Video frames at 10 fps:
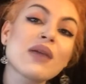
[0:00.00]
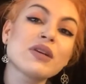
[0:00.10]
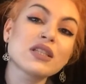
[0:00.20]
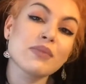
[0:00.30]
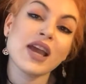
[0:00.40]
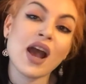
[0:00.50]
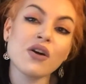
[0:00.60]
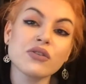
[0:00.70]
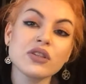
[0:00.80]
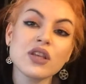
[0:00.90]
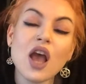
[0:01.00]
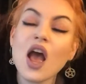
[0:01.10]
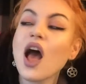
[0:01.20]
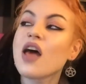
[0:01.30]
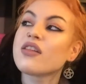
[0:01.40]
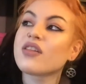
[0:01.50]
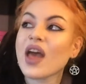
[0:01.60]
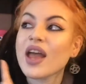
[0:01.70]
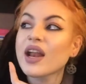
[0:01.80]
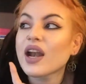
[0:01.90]
came into my house,
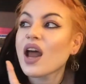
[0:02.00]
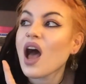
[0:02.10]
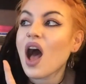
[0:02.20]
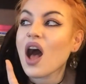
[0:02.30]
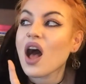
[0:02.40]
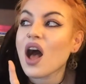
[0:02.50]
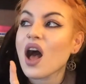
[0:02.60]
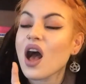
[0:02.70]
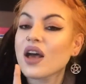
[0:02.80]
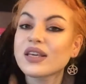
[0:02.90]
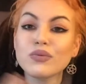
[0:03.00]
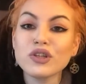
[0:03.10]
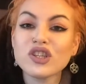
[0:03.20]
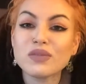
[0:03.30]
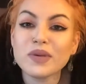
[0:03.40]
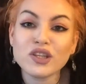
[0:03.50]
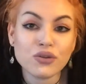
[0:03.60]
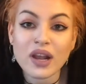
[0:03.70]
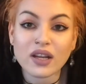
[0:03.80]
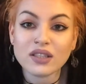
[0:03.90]
then he would just be
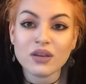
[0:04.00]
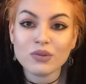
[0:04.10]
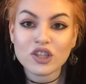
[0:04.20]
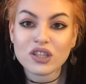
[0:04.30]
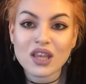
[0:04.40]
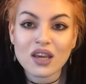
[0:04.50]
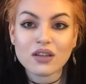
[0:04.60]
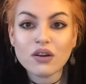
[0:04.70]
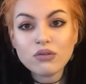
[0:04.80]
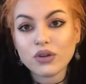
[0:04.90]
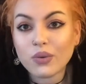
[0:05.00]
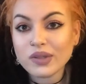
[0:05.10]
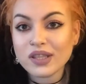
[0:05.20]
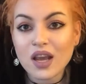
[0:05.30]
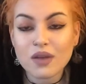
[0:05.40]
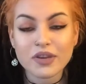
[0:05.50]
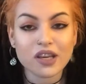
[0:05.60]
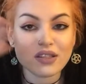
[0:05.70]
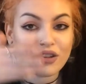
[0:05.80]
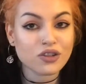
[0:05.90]
tricked. He would just think, oh, no one's there
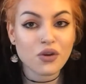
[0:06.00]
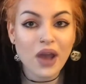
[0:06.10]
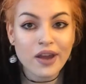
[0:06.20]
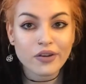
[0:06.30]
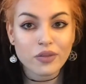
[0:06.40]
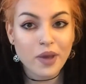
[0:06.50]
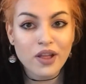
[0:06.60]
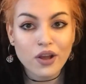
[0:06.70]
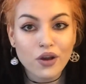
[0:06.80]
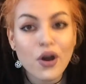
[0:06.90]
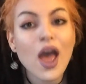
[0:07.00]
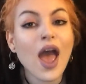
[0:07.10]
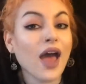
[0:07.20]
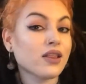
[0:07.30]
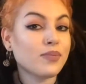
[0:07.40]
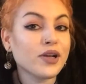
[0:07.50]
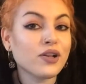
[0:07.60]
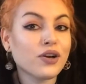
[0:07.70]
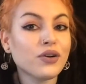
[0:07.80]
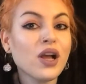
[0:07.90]
because there's no head on the pillow, and the
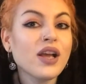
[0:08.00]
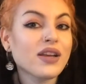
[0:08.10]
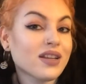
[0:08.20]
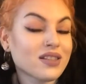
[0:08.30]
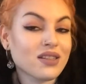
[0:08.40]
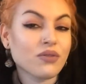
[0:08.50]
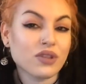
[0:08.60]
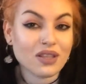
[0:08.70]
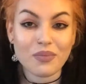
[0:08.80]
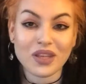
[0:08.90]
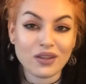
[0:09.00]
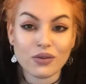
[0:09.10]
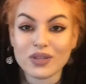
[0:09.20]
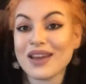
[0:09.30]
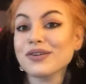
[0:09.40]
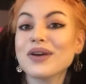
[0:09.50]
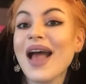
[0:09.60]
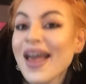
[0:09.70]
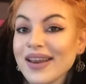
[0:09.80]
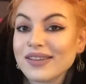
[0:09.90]
pillow is something that goes under a
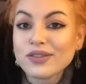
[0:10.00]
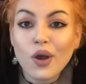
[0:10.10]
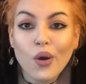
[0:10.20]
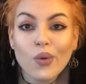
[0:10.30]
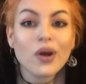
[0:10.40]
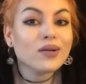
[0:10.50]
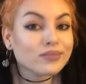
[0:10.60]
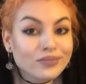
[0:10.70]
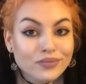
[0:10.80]
head. So